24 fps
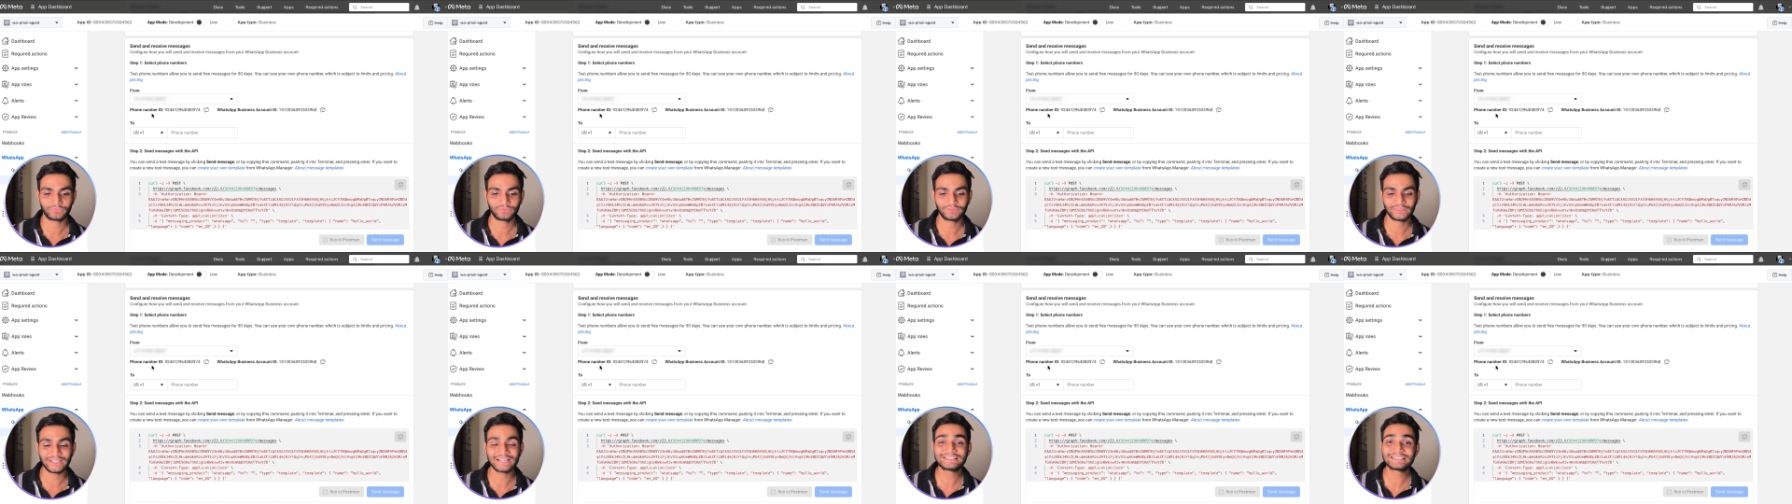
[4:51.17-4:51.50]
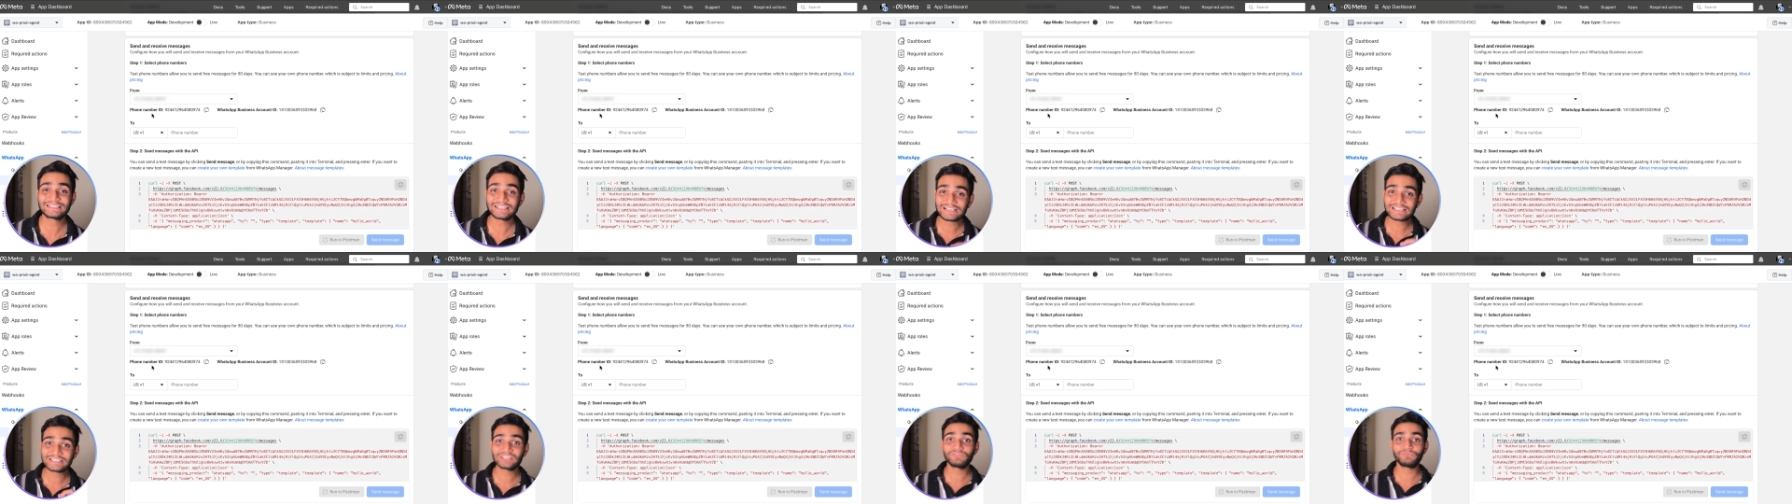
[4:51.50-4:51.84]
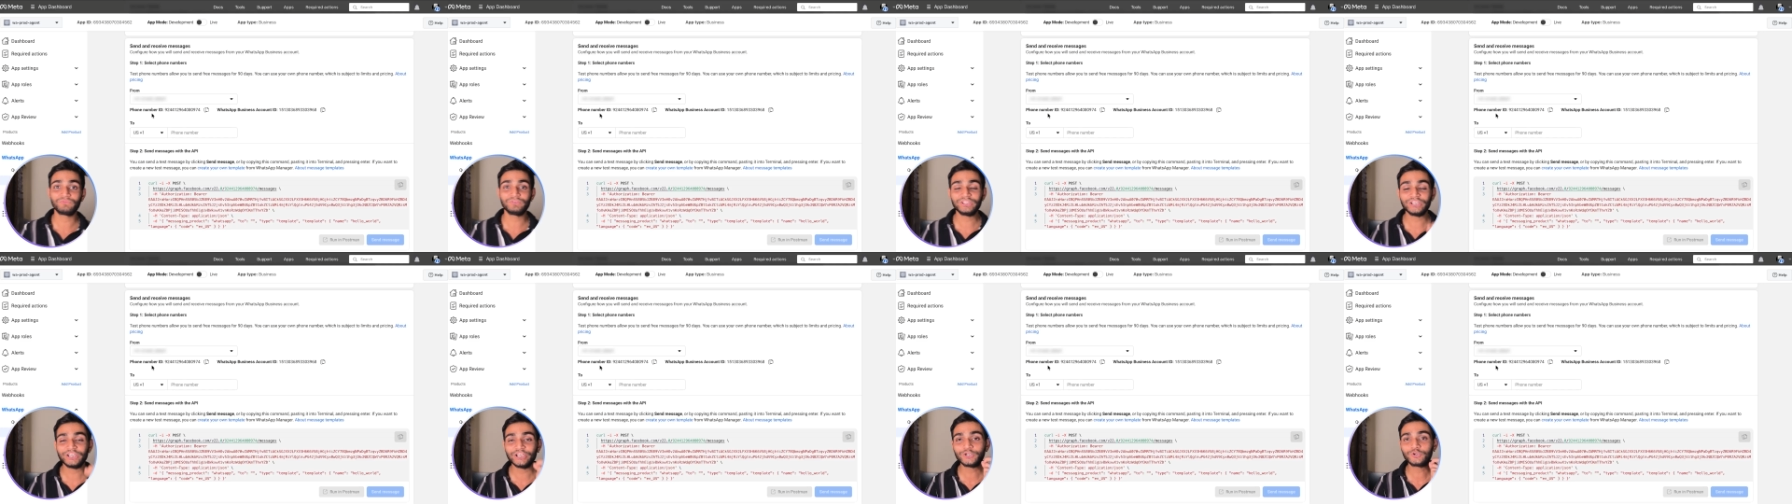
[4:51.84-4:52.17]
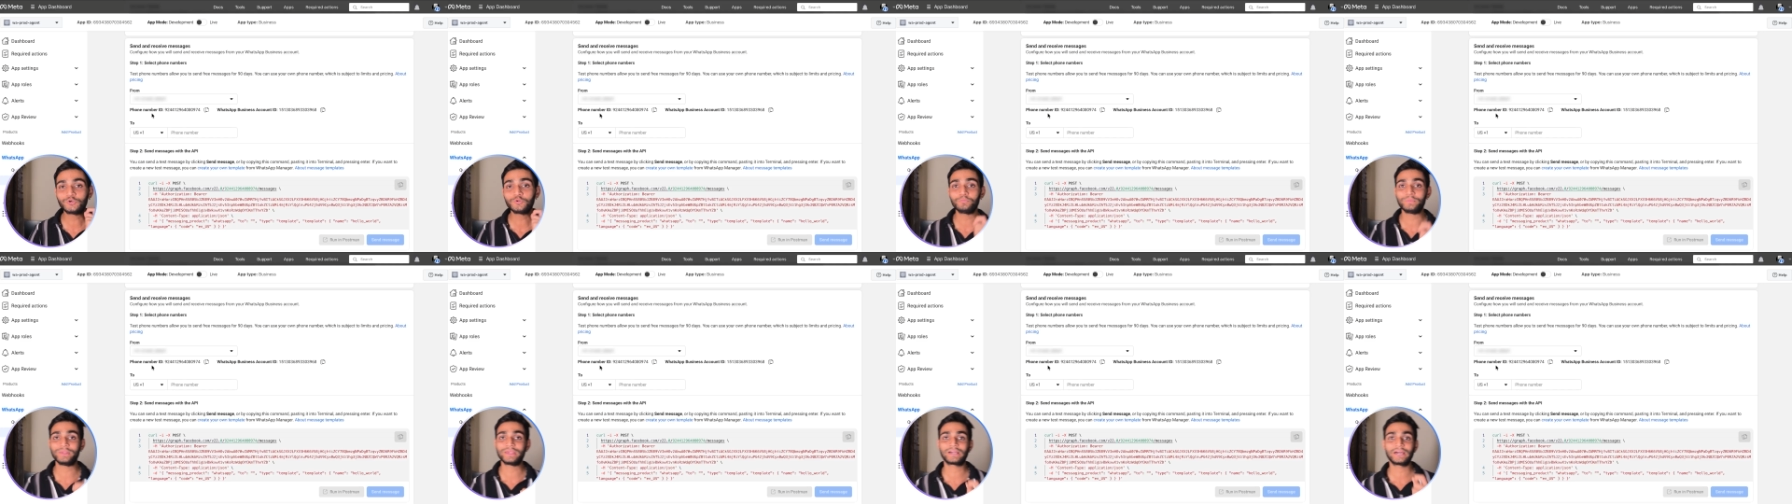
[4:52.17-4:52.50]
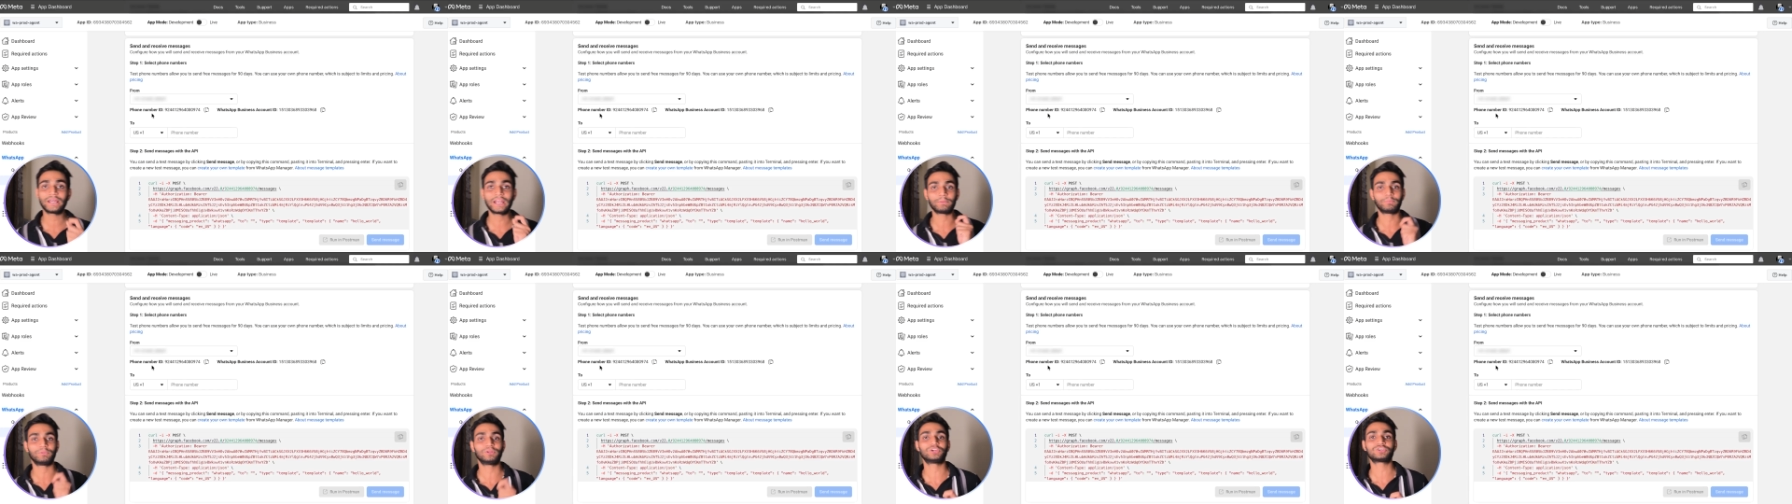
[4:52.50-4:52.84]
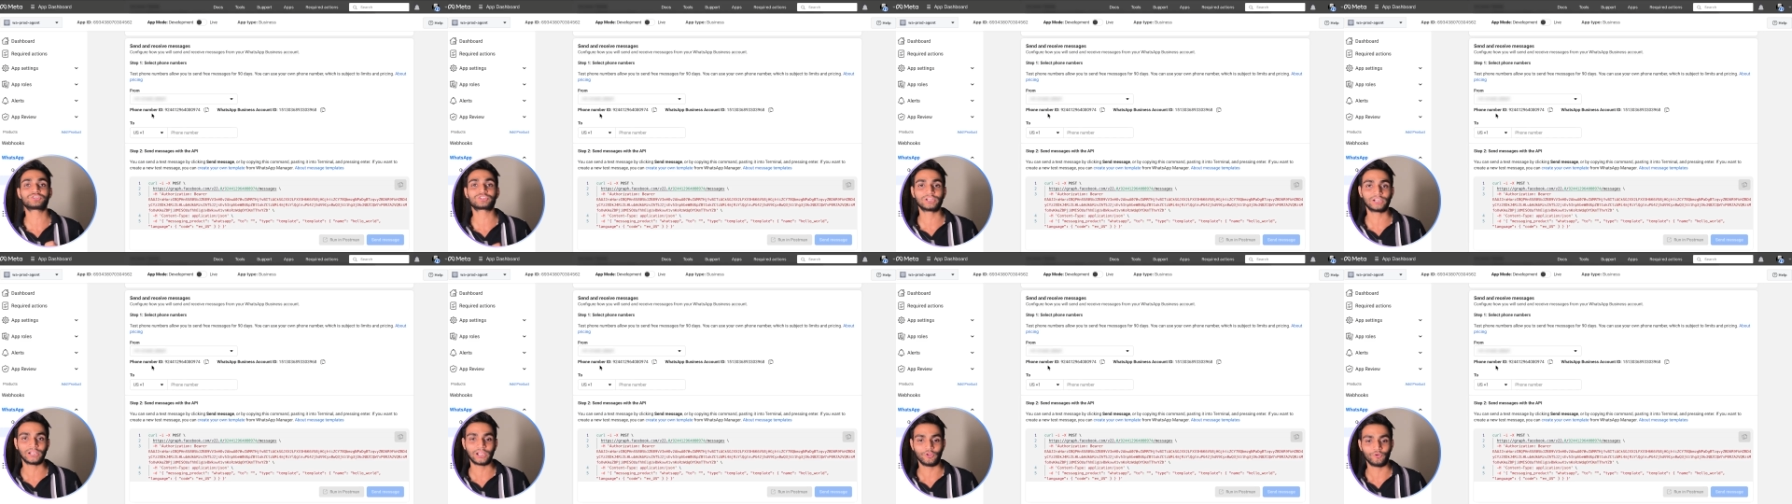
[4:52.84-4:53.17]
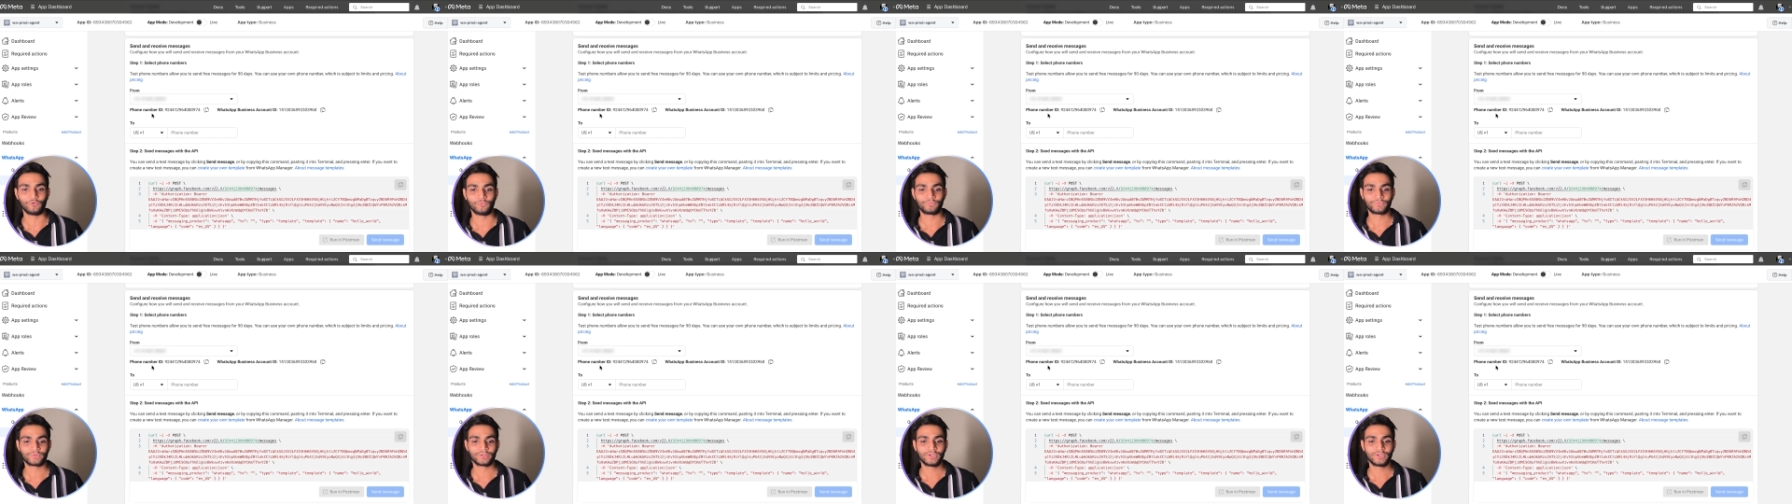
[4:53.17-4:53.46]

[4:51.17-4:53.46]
That's the reason we need to make our application live.